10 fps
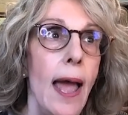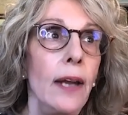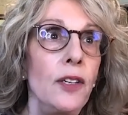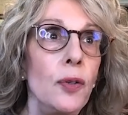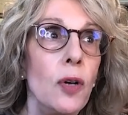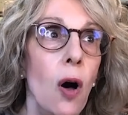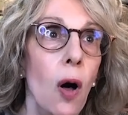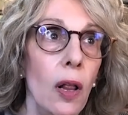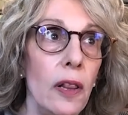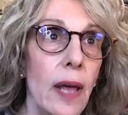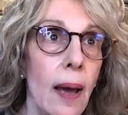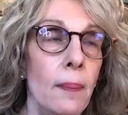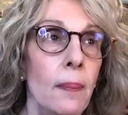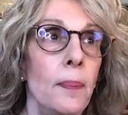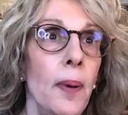and you call
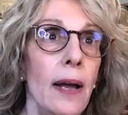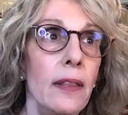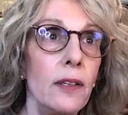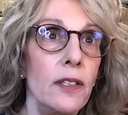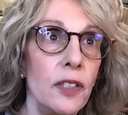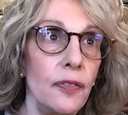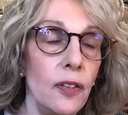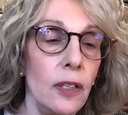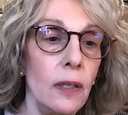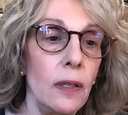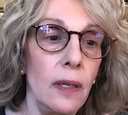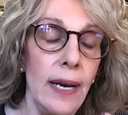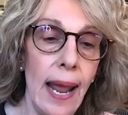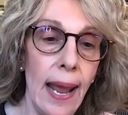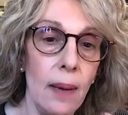them by their different
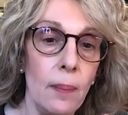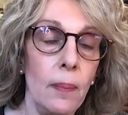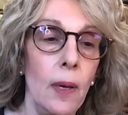name,